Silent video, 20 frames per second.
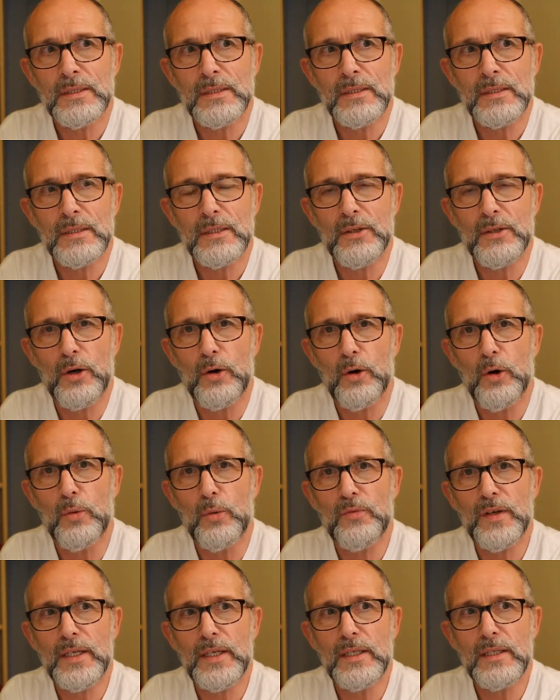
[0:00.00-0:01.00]
you know,
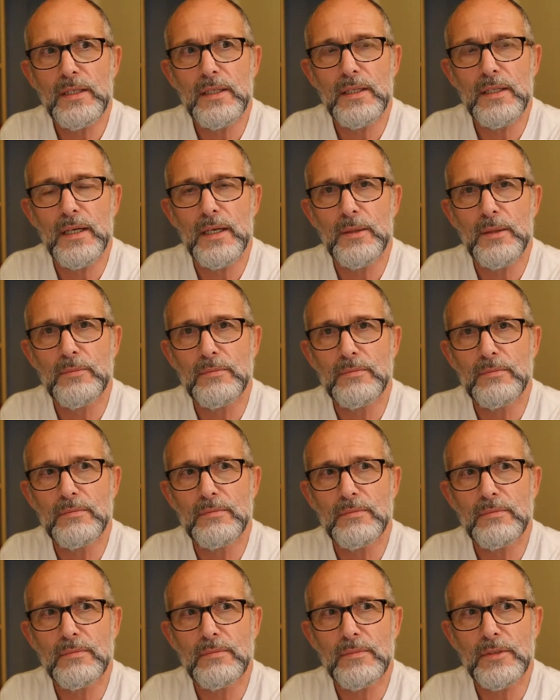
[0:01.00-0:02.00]
hopefully
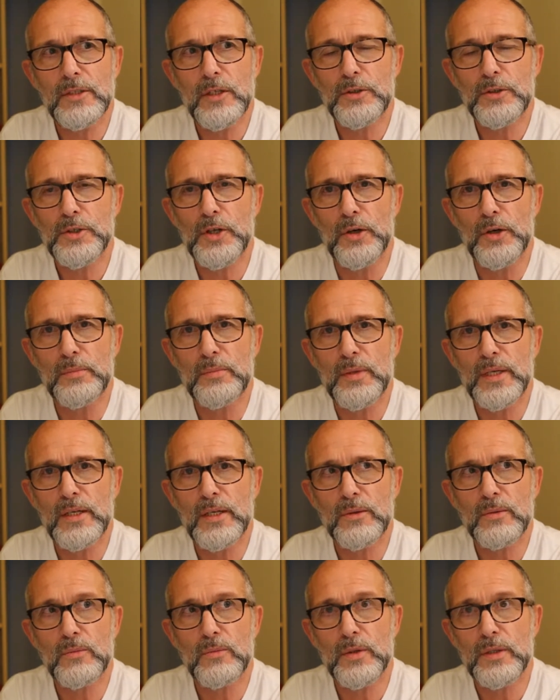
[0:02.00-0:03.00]
you'll join me
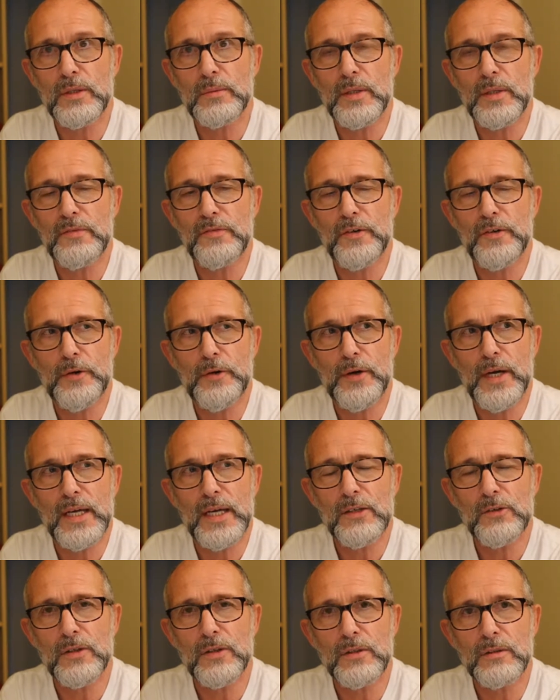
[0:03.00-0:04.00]
on one of my
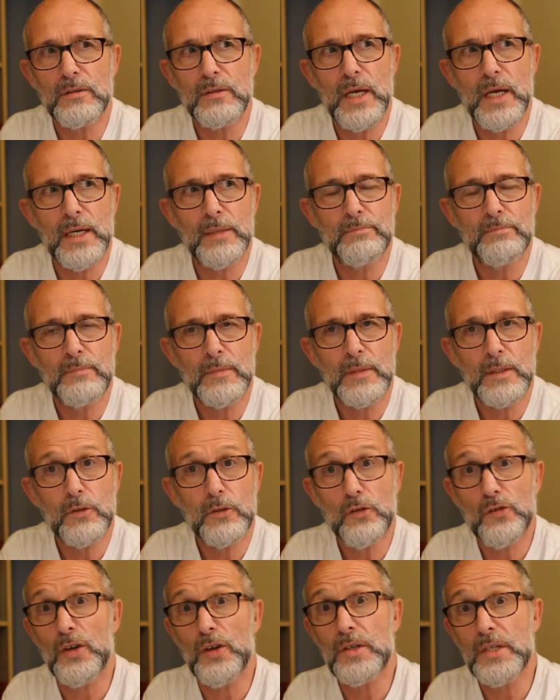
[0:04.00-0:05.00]
forays on
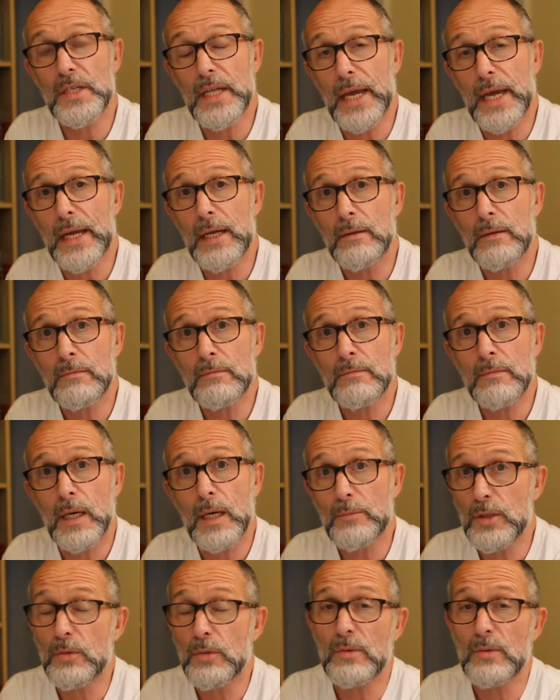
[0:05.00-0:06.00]
Sunday. I'm
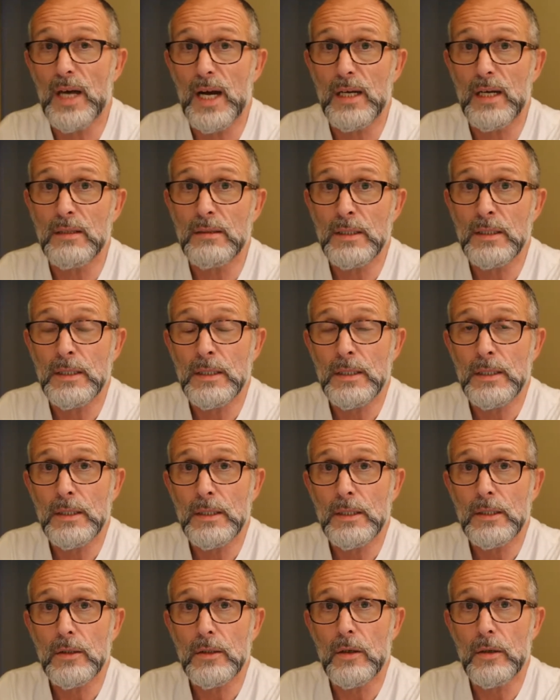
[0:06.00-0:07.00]
doing that
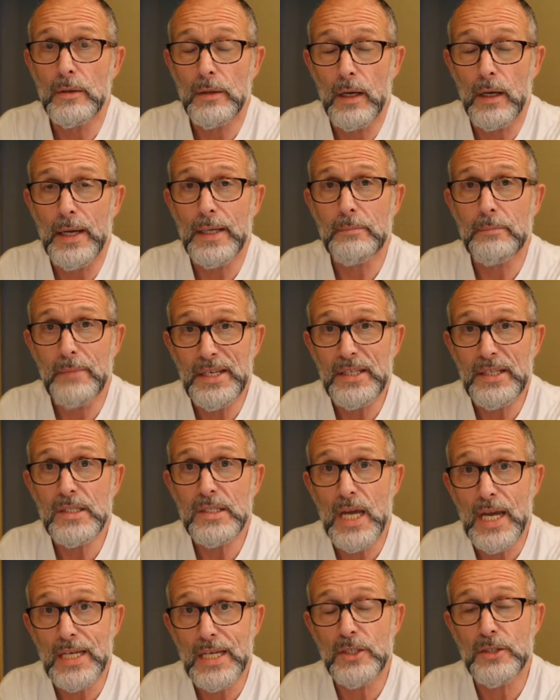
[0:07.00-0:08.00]
online
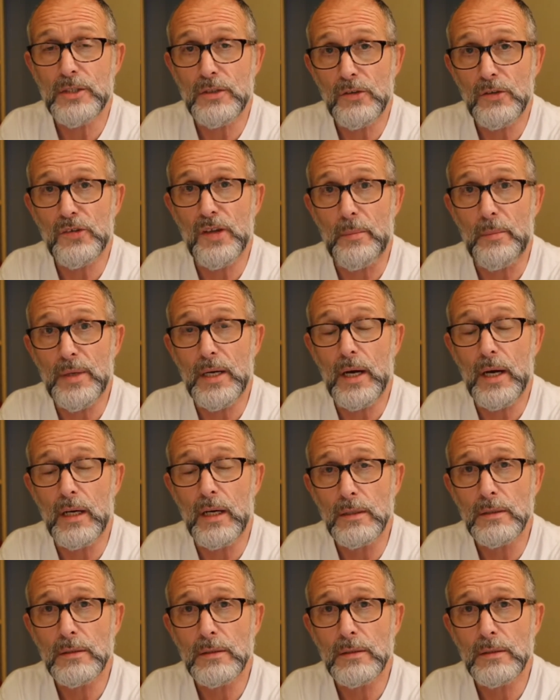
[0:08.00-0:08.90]
meditation seminar.